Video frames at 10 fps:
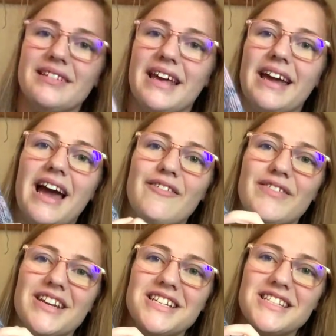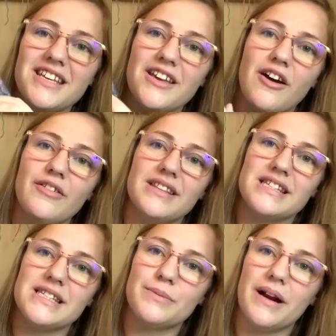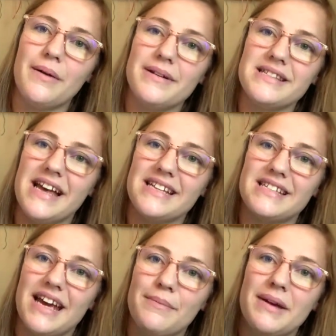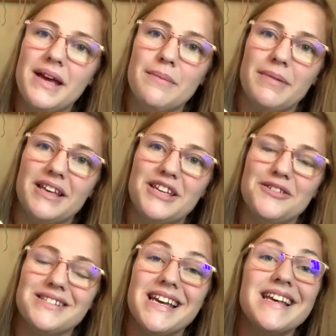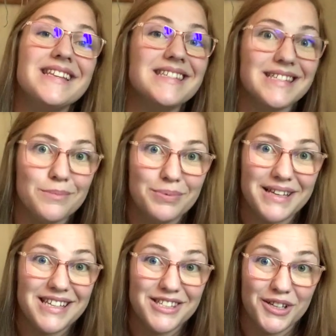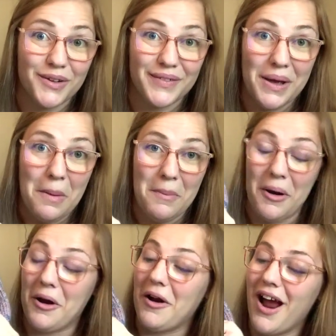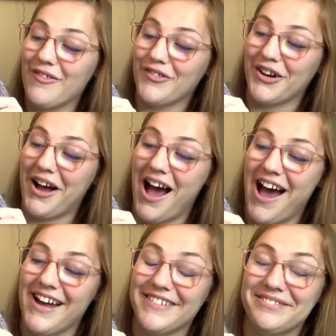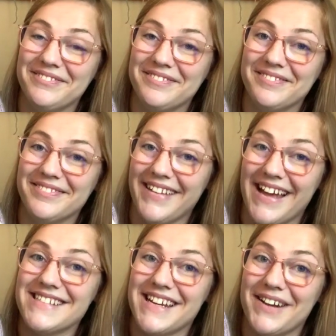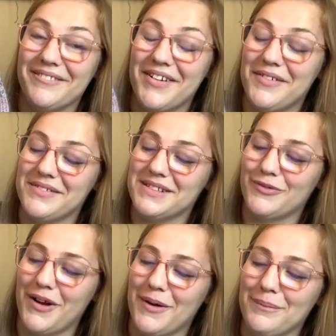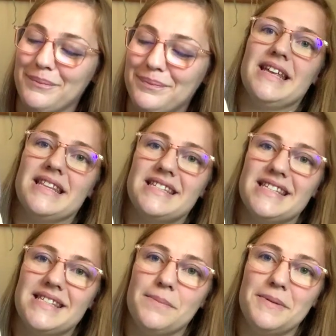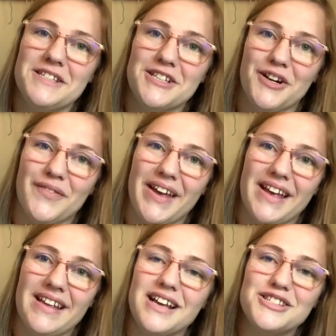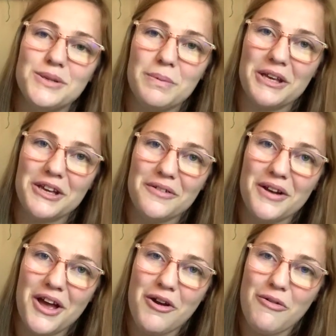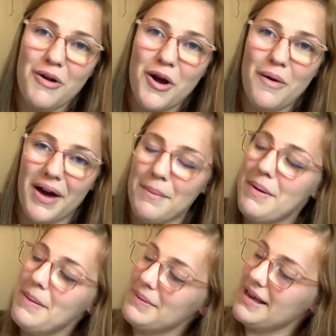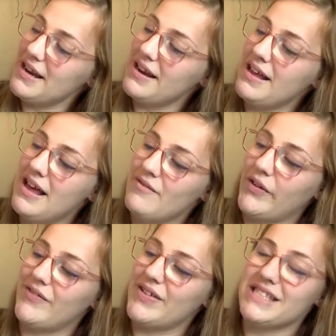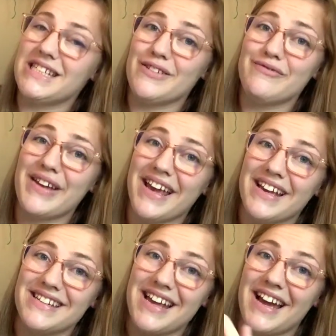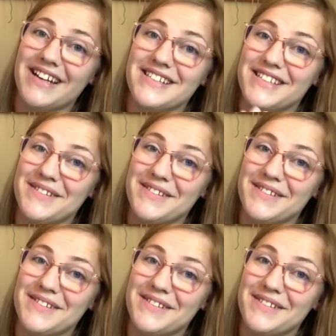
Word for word: Okay, I finished the yoke. This is where I was last time. My cute Simply Serving marker. I forgot last time who was from. This is Simply Serving. Super cute crow on a pumpkin. Very festive and as